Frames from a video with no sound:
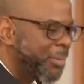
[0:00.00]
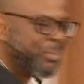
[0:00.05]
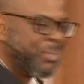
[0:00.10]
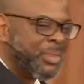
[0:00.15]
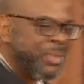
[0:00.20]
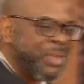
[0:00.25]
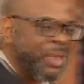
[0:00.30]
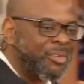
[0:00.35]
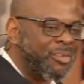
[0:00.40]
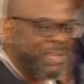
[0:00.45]

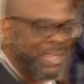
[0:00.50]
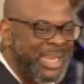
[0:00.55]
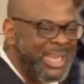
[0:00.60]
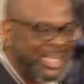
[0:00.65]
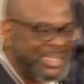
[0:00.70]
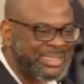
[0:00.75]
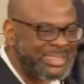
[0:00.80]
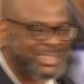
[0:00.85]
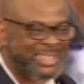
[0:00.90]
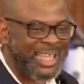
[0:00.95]

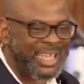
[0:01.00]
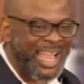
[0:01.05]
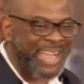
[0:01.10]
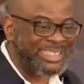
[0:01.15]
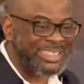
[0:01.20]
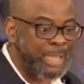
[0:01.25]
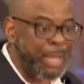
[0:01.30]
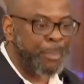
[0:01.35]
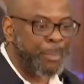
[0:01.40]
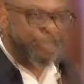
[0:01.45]
covenant at
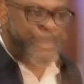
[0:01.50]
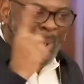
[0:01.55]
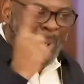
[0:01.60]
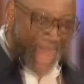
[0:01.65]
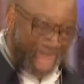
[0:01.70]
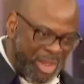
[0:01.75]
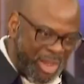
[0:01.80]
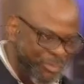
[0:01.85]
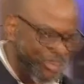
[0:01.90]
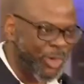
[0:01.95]
a
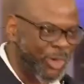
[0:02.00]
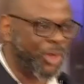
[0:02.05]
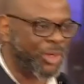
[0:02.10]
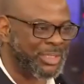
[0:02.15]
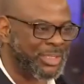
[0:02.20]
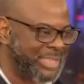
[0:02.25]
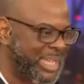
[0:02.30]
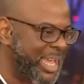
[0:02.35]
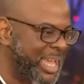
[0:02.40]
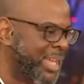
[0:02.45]
powerful altar